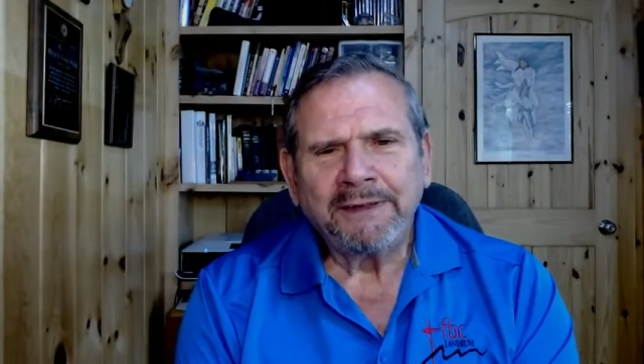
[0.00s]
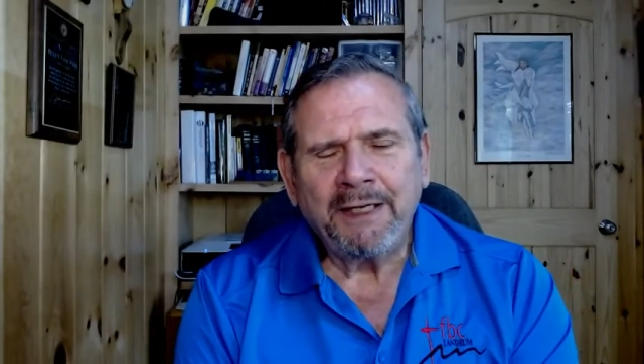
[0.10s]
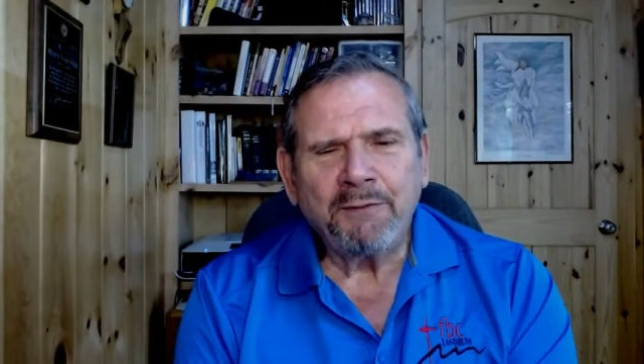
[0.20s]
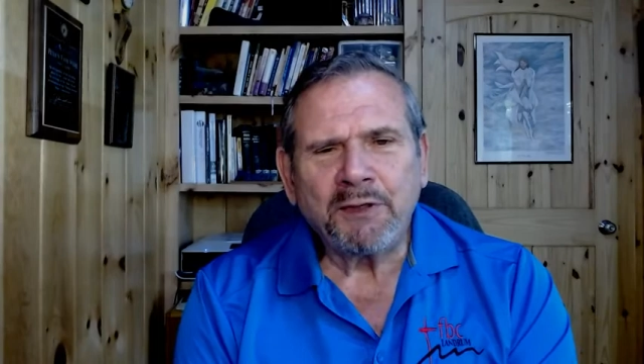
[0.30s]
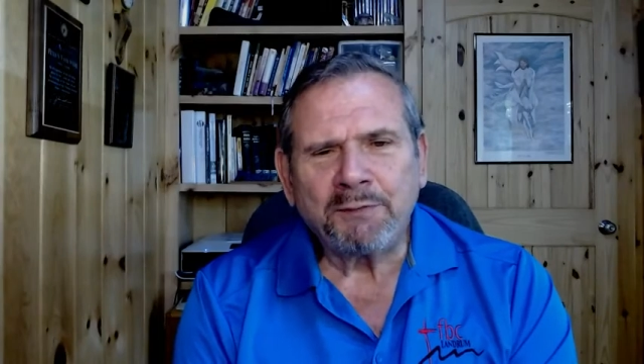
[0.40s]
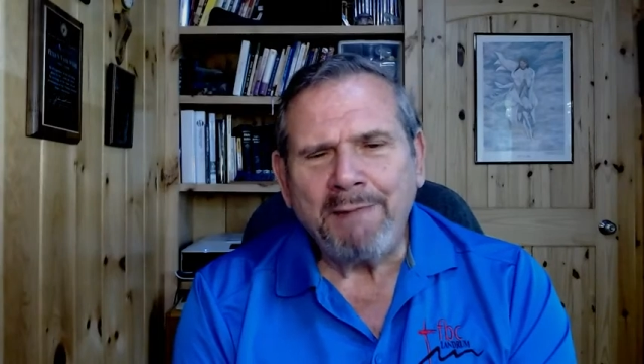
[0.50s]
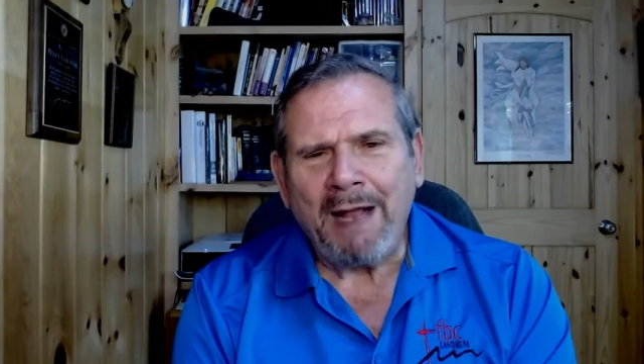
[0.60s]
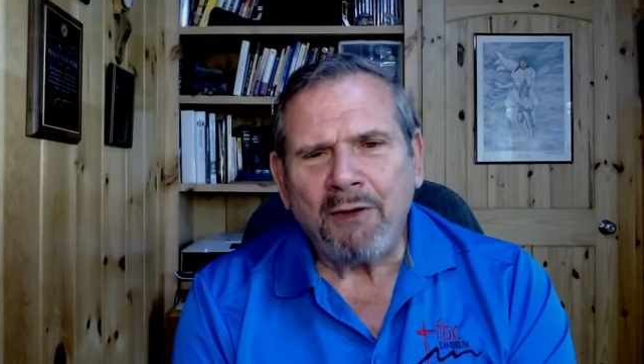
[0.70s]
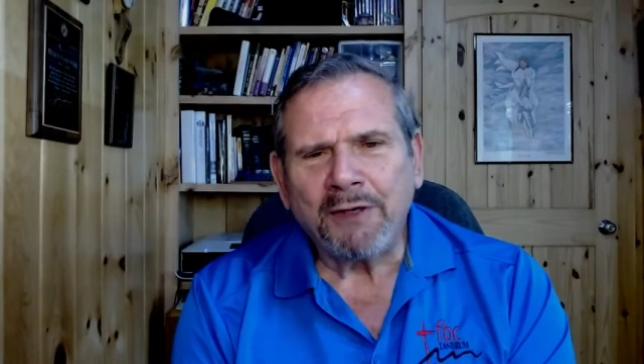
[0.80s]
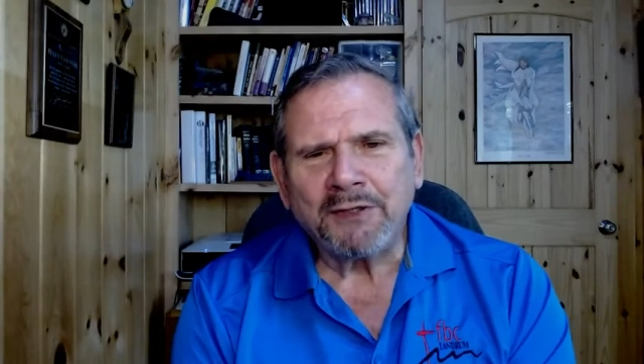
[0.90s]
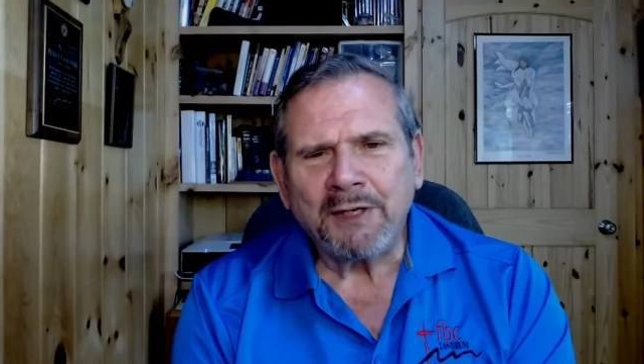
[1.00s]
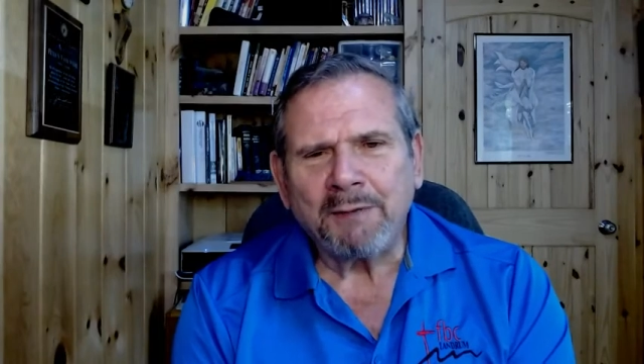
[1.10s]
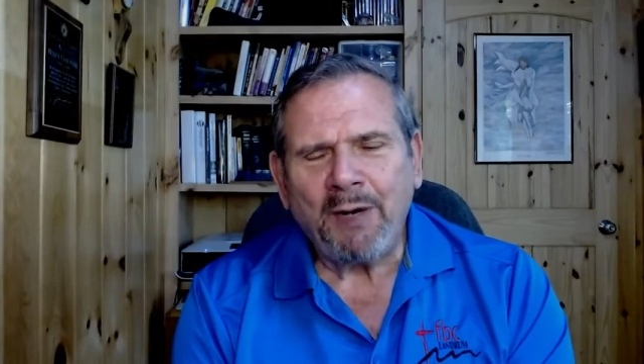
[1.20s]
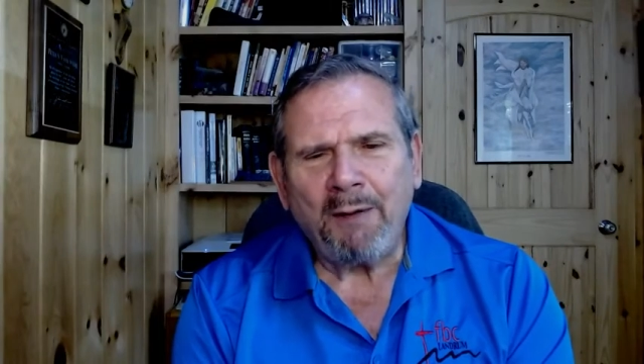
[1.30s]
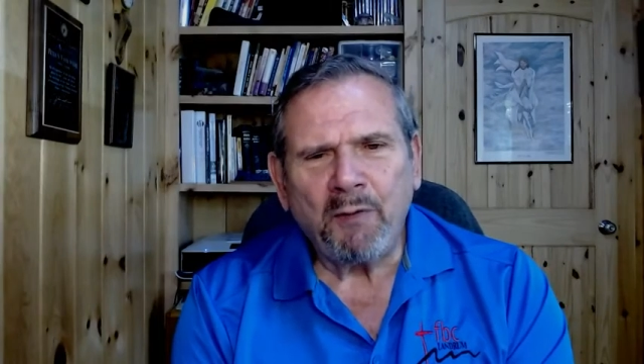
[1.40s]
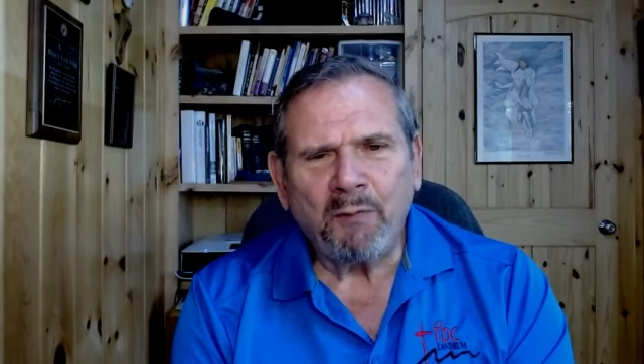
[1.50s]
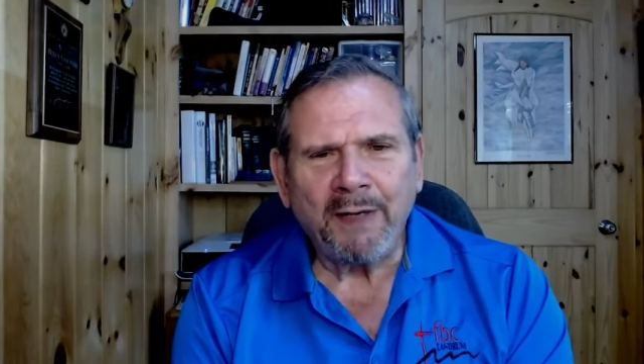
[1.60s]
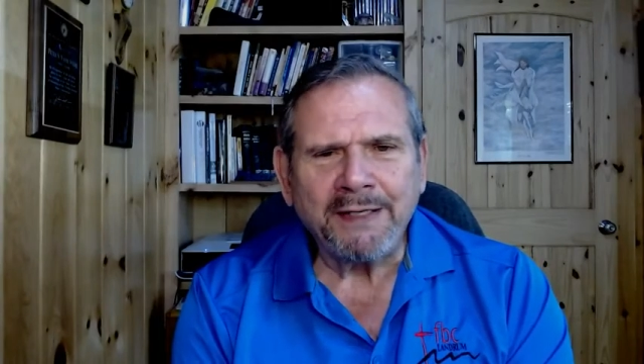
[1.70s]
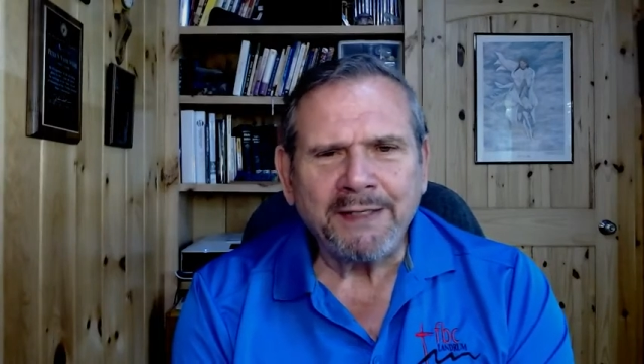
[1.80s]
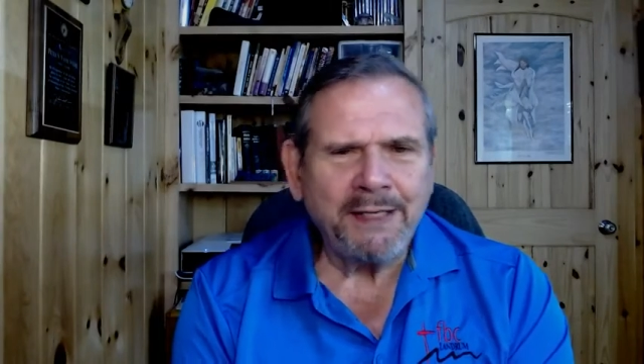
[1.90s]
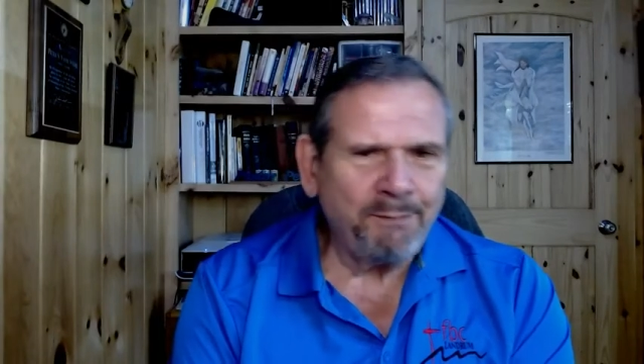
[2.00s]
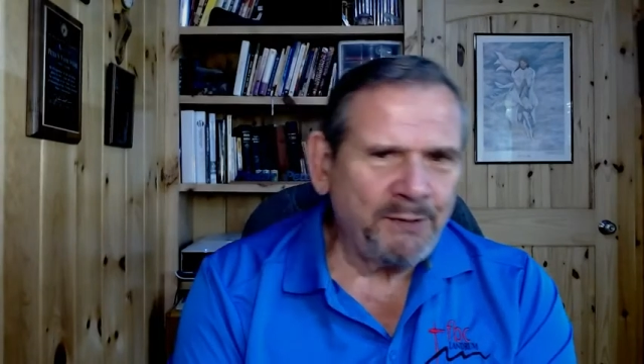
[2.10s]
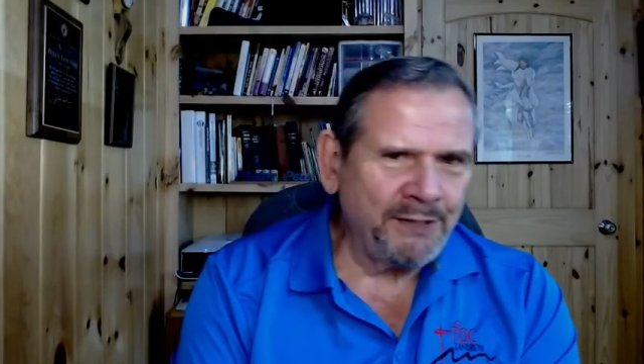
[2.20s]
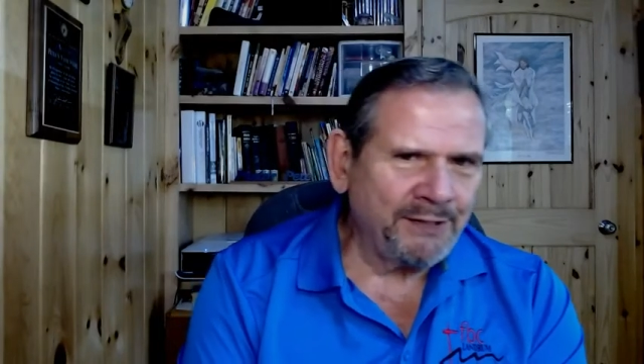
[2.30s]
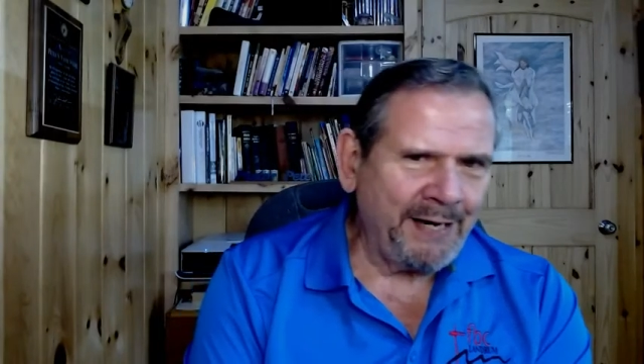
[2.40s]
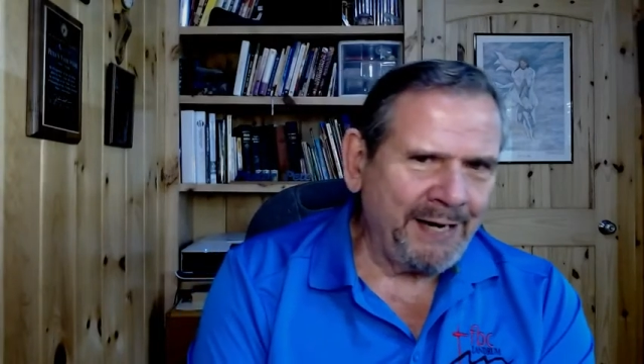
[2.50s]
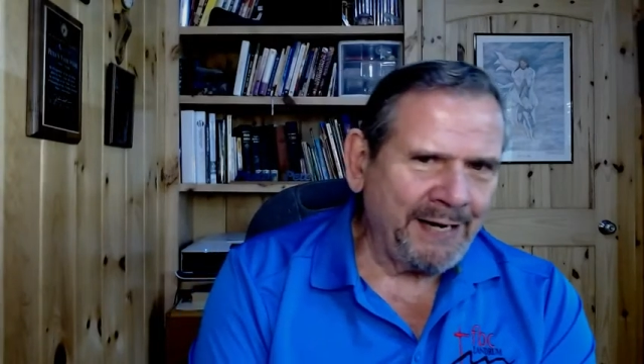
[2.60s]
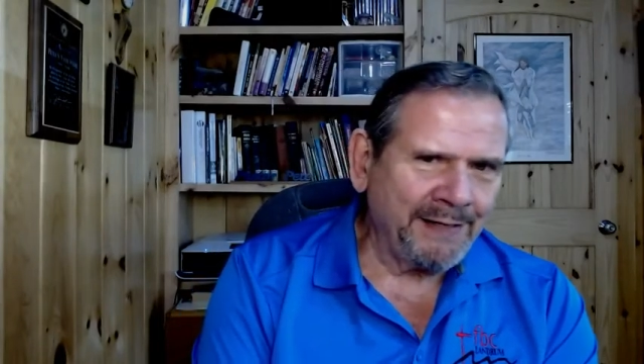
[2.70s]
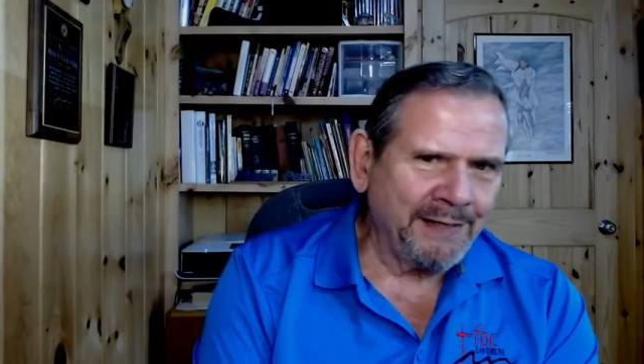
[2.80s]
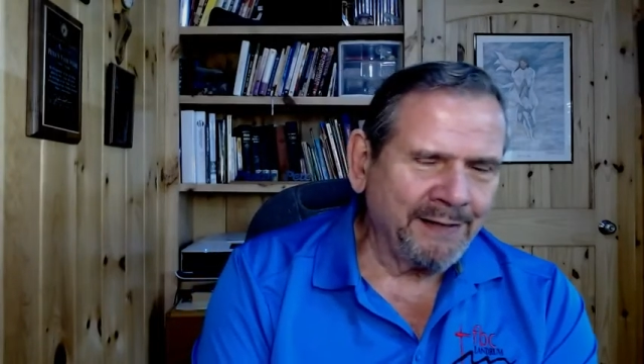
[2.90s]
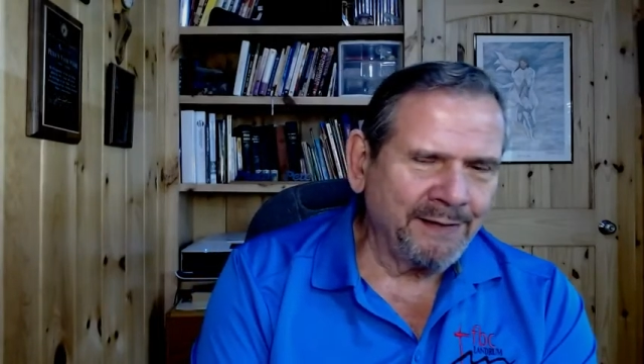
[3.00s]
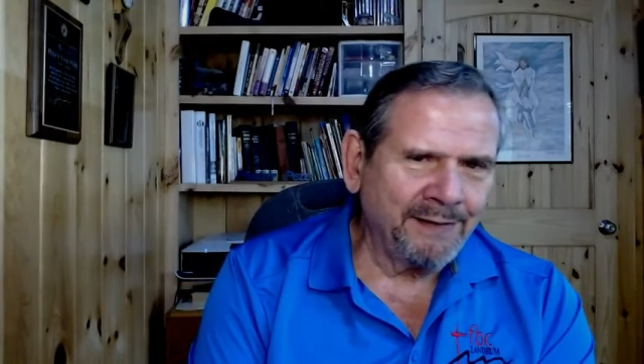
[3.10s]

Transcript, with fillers: It was Malchus that probably tipped his head